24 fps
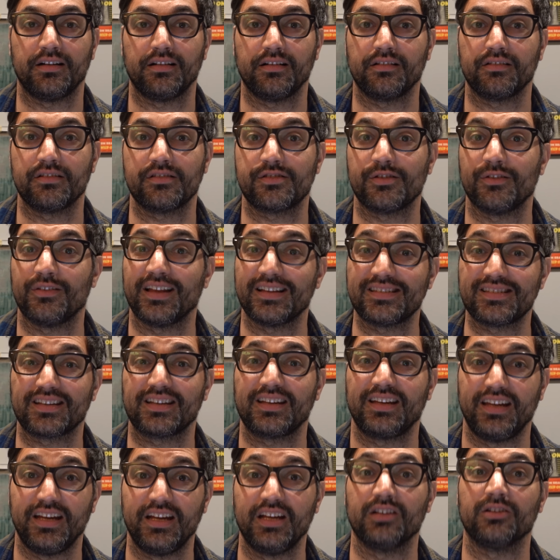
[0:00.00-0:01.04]
So that's a
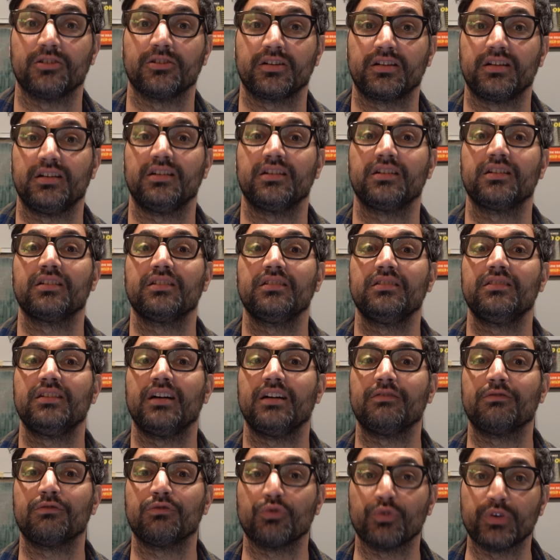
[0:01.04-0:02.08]
killer car. I
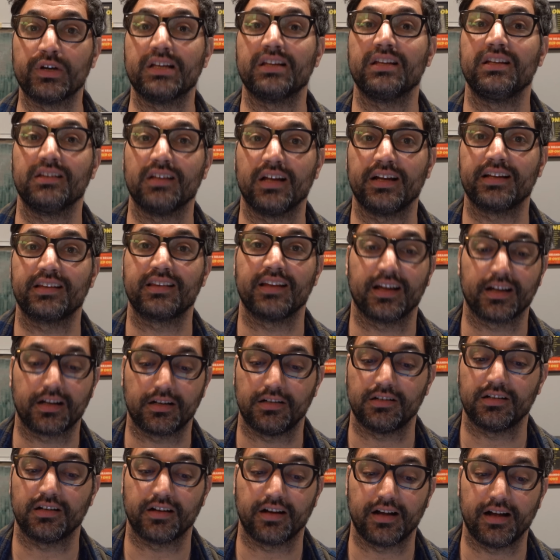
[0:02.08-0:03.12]
really like that
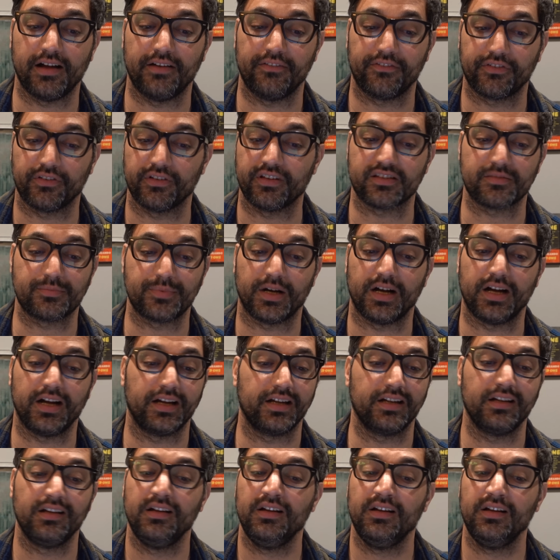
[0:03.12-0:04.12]
car for this buy.